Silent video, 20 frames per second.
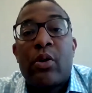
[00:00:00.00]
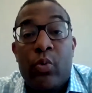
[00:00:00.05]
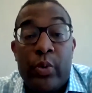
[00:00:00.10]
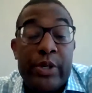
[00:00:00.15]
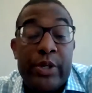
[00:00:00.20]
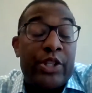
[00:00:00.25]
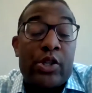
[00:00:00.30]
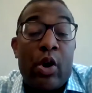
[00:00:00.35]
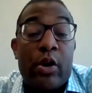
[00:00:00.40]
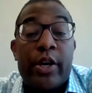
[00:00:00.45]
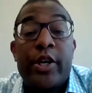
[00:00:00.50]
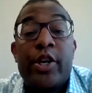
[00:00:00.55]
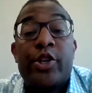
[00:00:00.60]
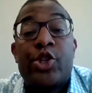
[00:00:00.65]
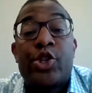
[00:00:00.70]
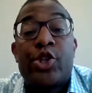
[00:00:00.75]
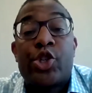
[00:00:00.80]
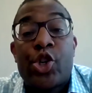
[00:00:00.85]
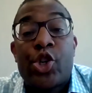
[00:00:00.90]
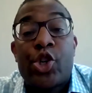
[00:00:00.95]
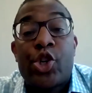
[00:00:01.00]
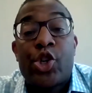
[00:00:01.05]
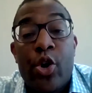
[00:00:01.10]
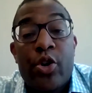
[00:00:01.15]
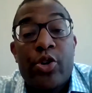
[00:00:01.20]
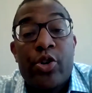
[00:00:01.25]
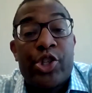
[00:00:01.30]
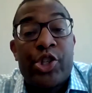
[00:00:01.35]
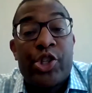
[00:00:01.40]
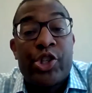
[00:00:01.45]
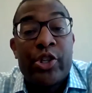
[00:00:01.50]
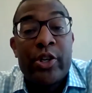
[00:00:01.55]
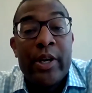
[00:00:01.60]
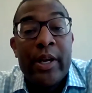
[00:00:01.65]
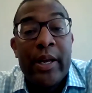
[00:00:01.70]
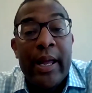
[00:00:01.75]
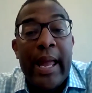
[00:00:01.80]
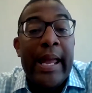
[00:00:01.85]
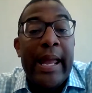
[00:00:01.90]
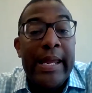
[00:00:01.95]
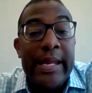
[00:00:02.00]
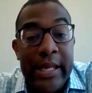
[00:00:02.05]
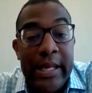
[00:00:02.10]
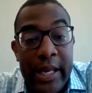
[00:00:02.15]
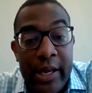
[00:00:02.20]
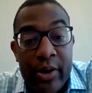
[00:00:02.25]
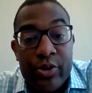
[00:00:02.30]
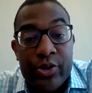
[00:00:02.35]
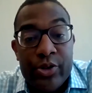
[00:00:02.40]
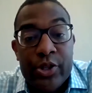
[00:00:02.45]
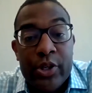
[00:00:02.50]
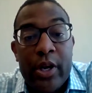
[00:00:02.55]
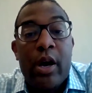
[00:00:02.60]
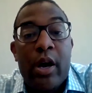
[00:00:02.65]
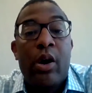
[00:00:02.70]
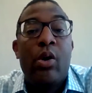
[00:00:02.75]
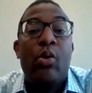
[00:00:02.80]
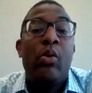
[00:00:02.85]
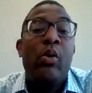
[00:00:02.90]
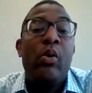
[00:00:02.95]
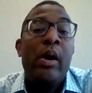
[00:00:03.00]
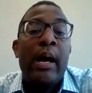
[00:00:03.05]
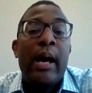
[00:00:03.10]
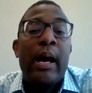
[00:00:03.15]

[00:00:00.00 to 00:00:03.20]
we started a church 8 years ago.